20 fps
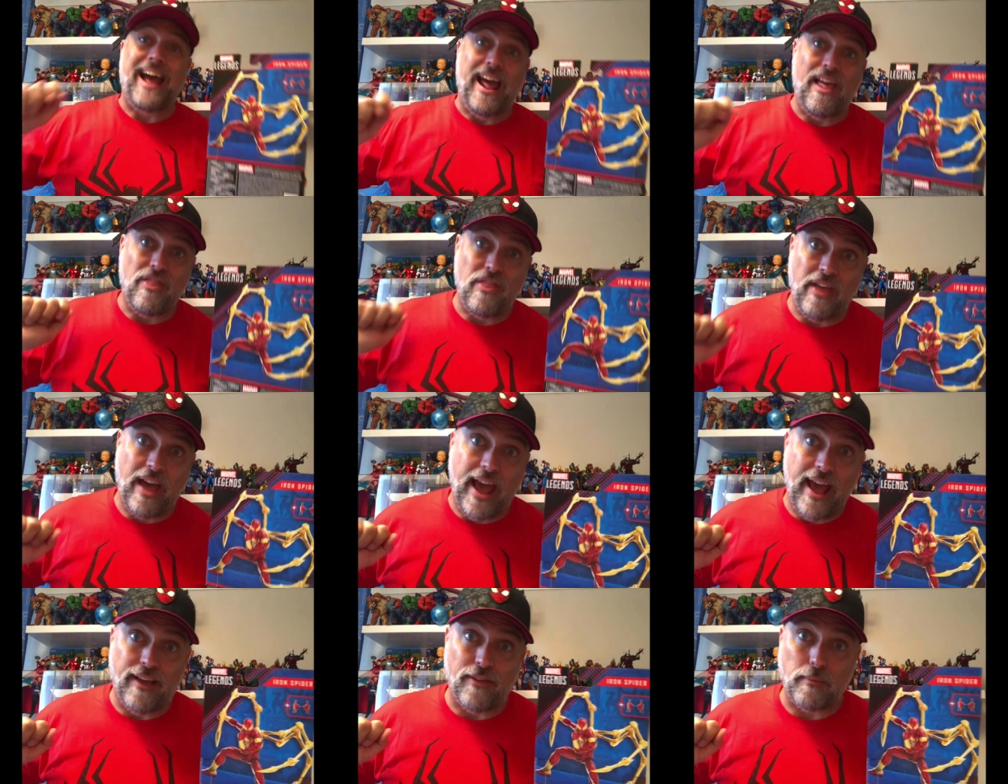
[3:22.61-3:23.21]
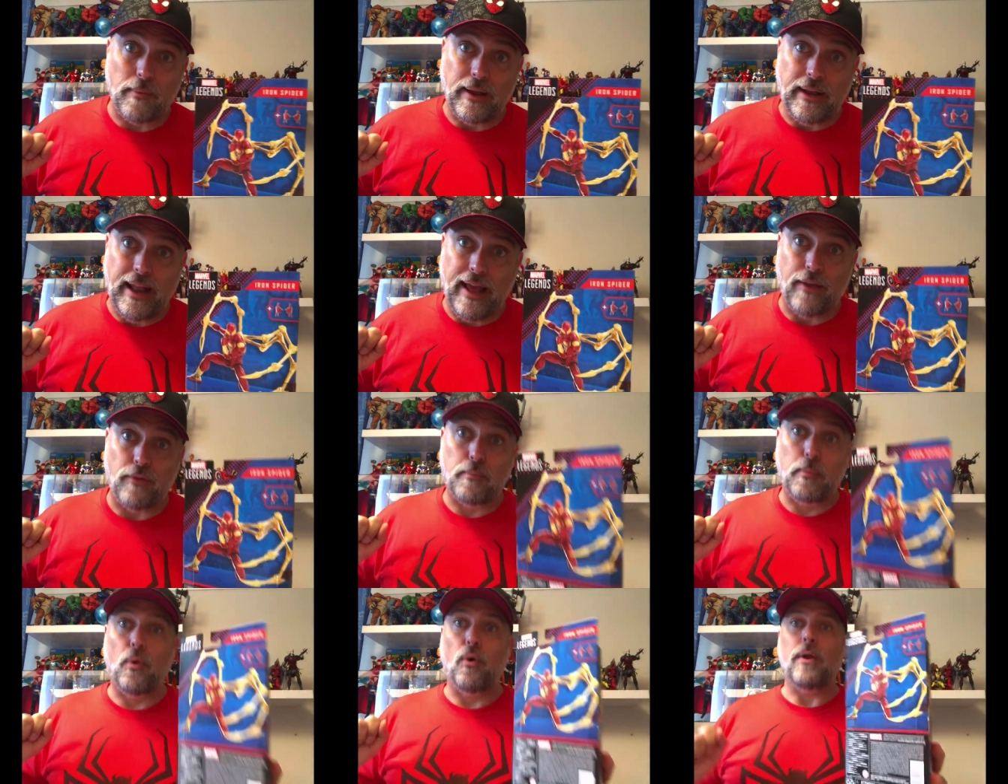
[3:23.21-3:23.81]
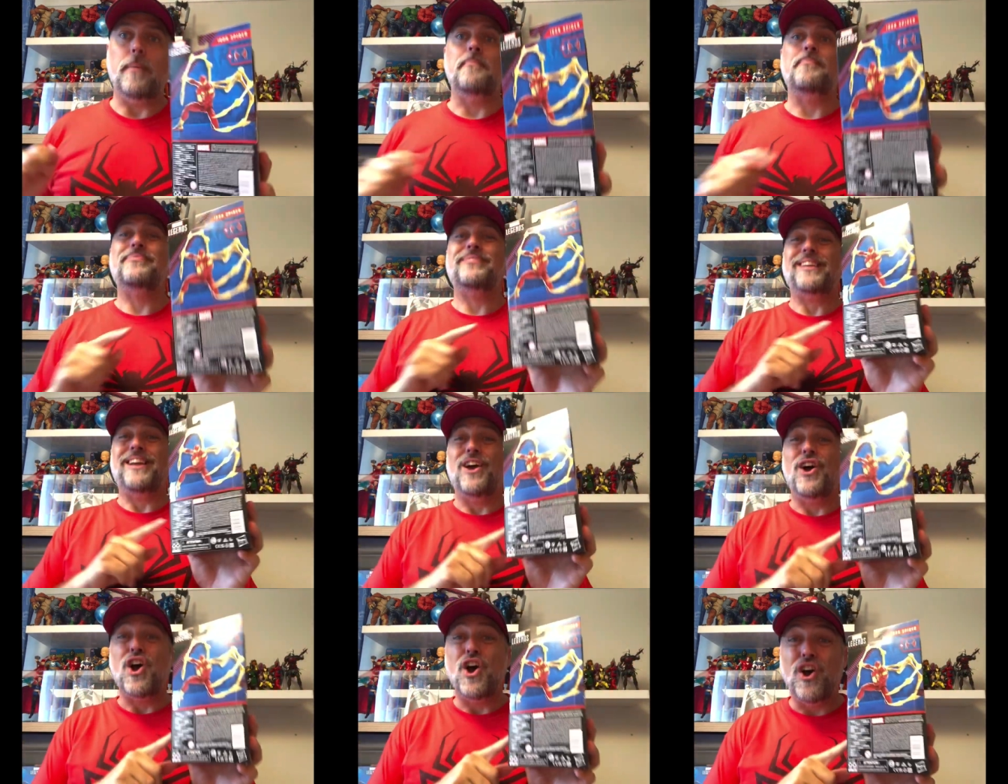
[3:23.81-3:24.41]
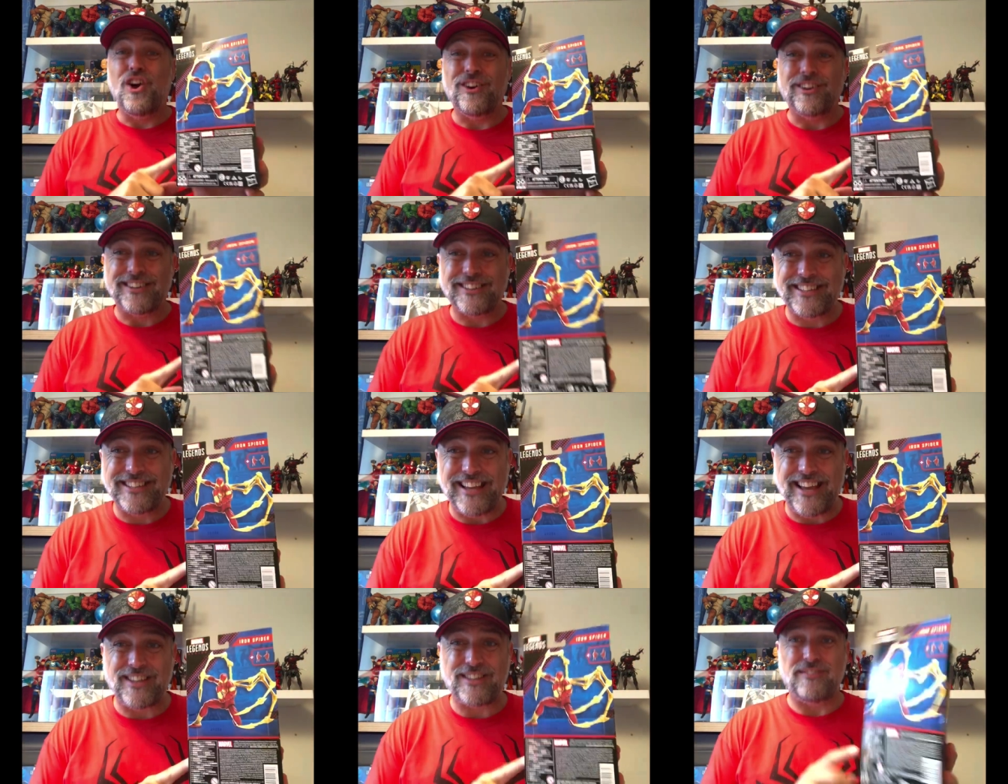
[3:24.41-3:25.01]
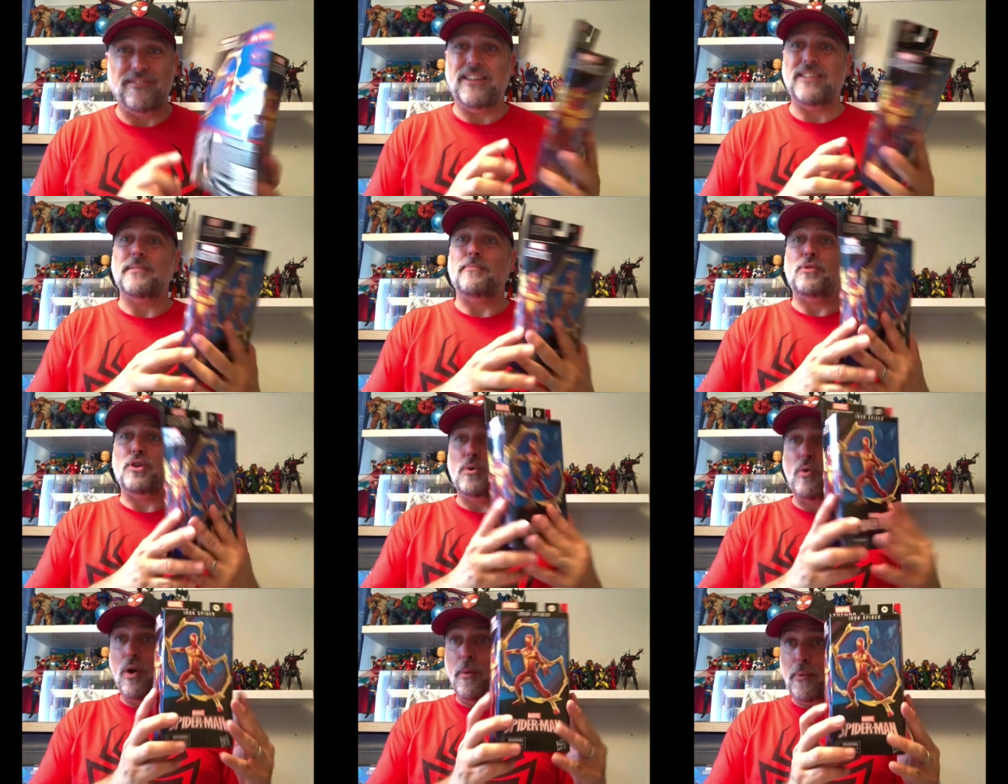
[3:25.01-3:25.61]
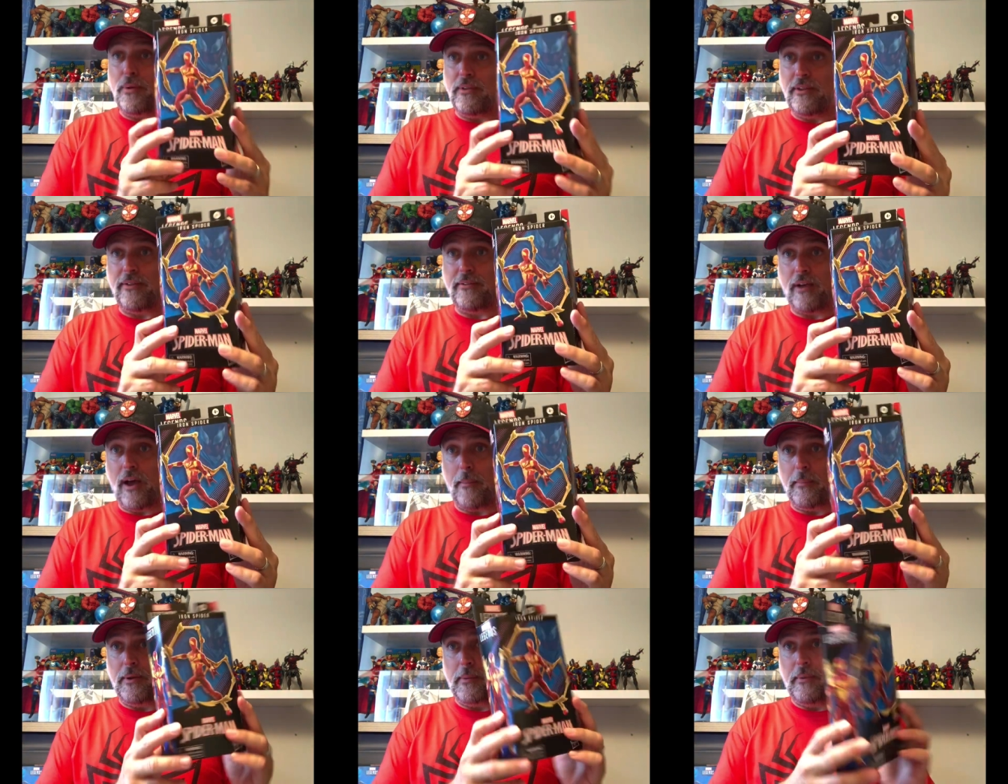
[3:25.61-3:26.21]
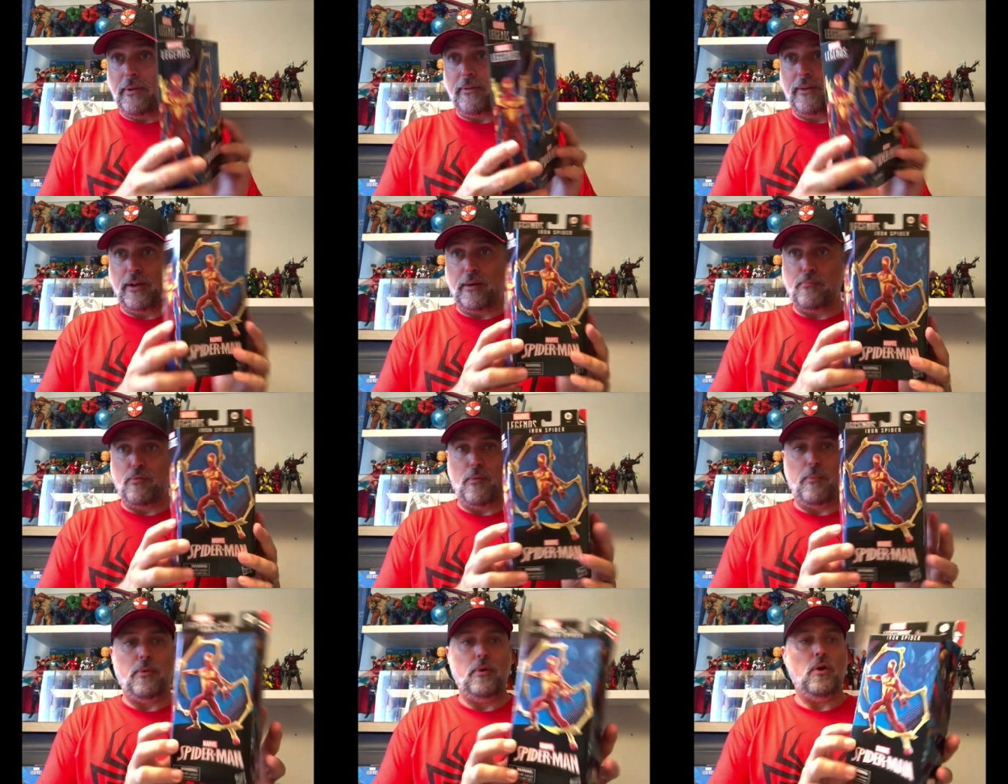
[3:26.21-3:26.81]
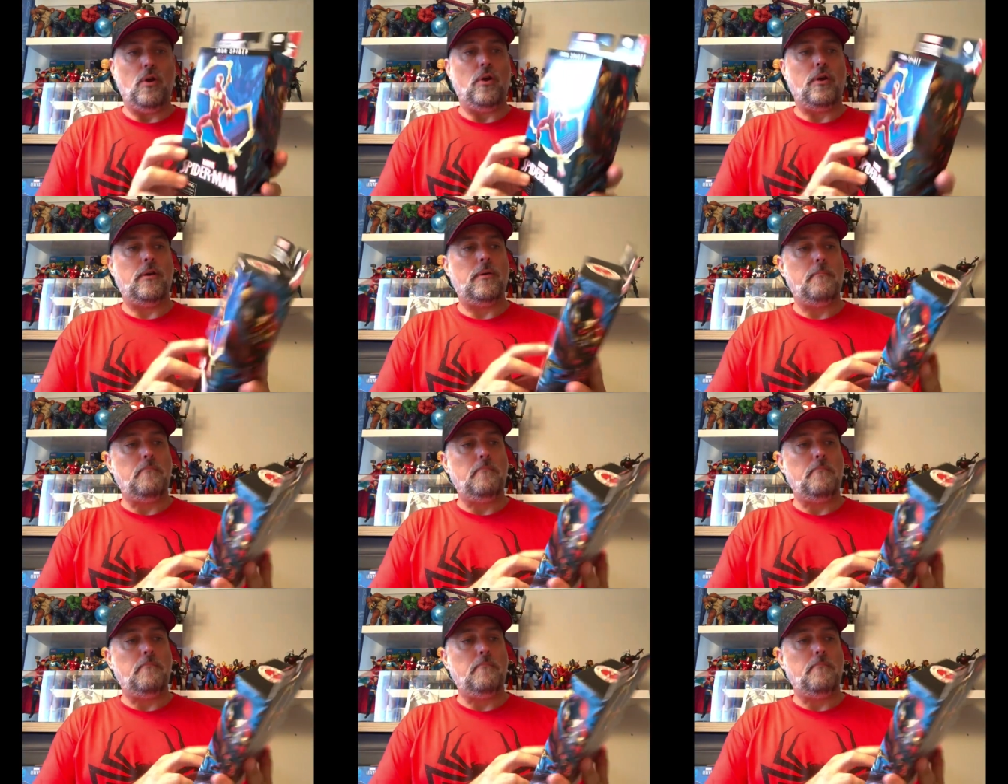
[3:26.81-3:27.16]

And that is my next point, accessories. I'm going to open this up and I'm going to take a proper look.